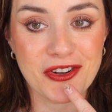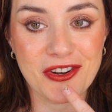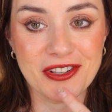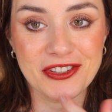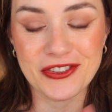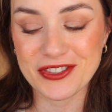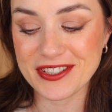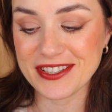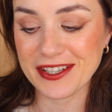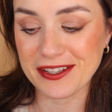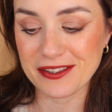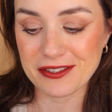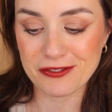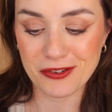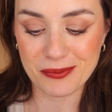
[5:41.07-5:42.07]
on your
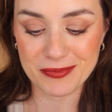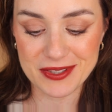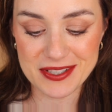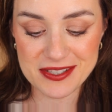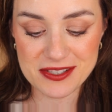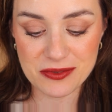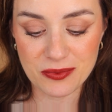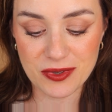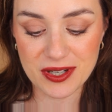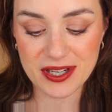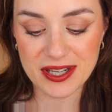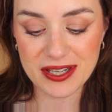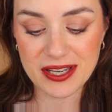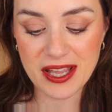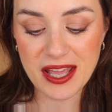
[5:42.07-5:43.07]
teeth from this
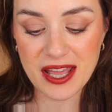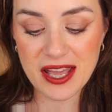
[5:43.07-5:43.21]
one.